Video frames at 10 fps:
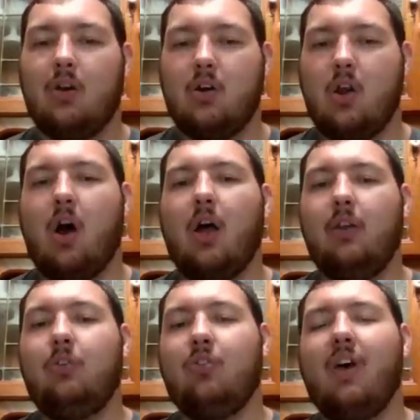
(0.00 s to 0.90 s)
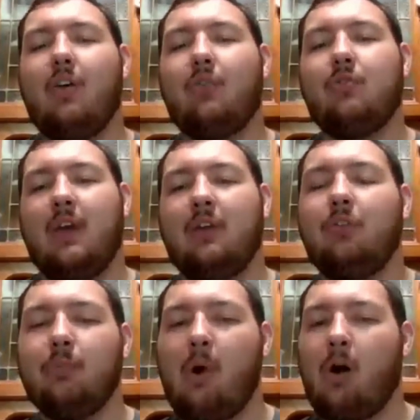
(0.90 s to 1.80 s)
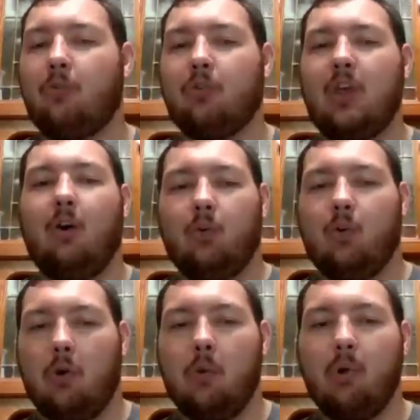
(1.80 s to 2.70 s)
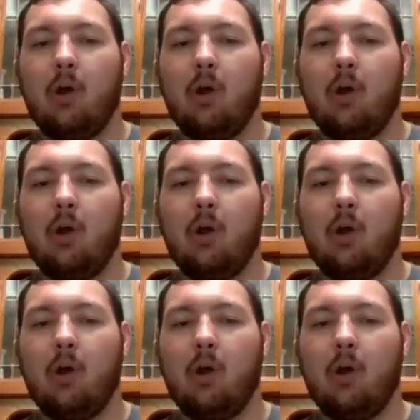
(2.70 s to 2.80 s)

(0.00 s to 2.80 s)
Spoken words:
not just a small scale group.